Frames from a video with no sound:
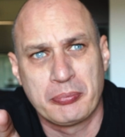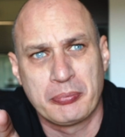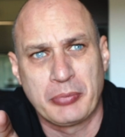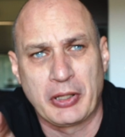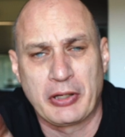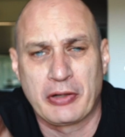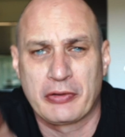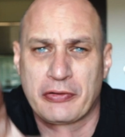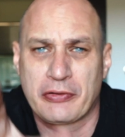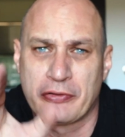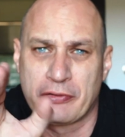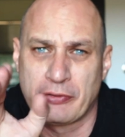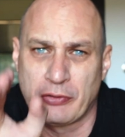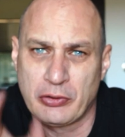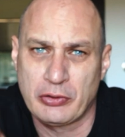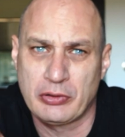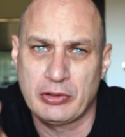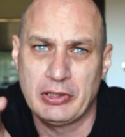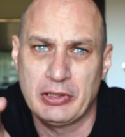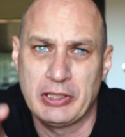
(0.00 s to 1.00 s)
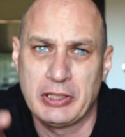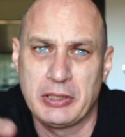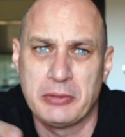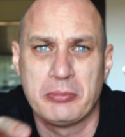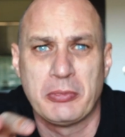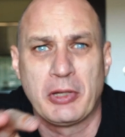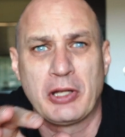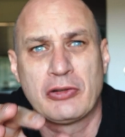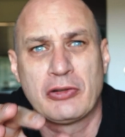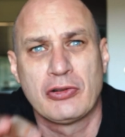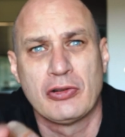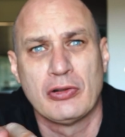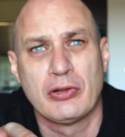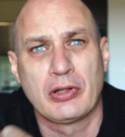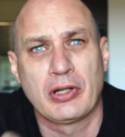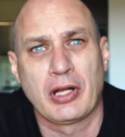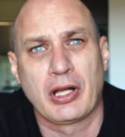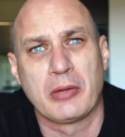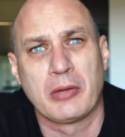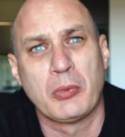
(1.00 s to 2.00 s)
but it certainly makes you
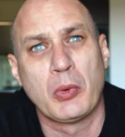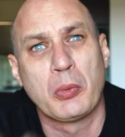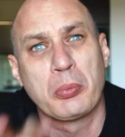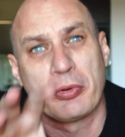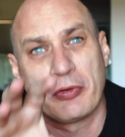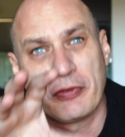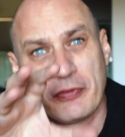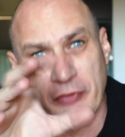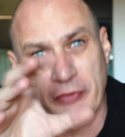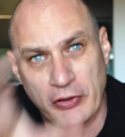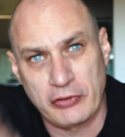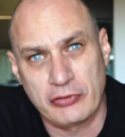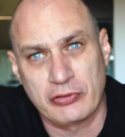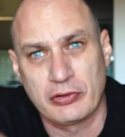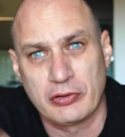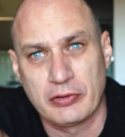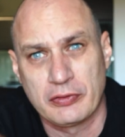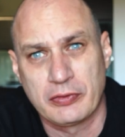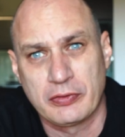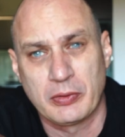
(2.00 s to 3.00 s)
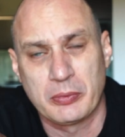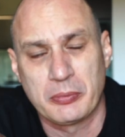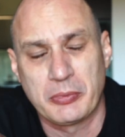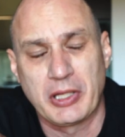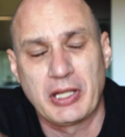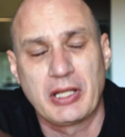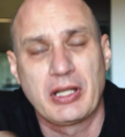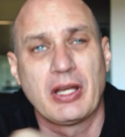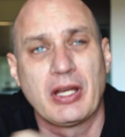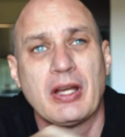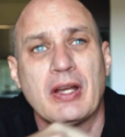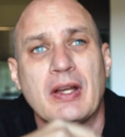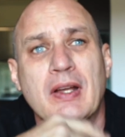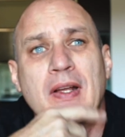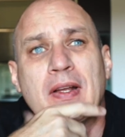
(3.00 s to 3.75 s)
look like a more professional filmmaker.